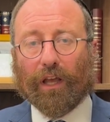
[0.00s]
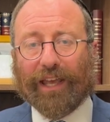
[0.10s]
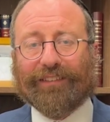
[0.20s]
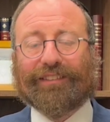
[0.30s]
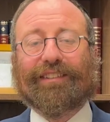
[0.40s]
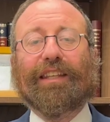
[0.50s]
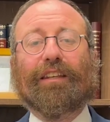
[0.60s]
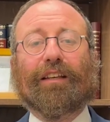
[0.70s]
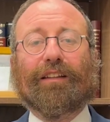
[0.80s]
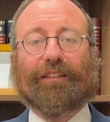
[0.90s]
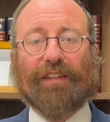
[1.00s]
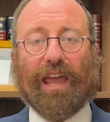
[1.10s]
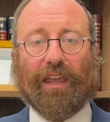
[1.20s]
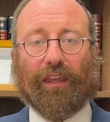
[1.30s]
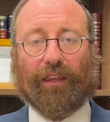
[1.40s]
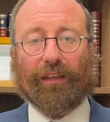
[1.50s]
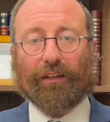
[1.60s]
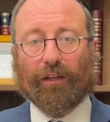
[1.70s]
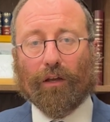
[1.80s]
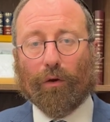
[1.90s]
a singular day,
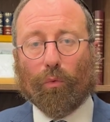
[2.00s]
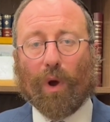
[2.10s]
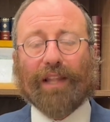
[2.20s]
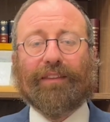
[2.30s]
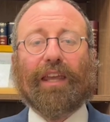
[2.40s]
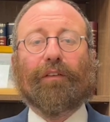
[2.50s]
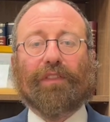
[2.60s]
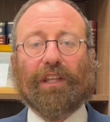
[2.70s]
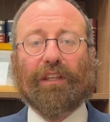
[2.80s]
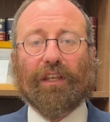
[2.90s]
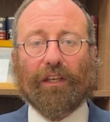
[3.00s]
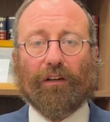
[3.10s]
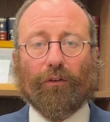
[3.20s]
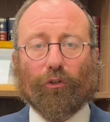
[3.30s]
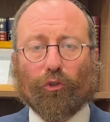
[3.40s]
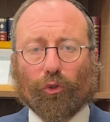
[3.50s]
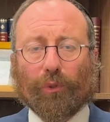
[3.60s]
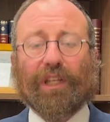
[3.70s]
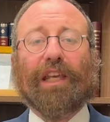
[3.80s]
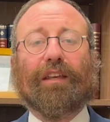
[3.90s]
one day of the year,
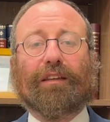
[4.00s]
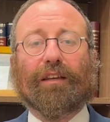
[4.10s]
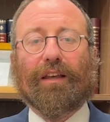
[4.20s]
unique,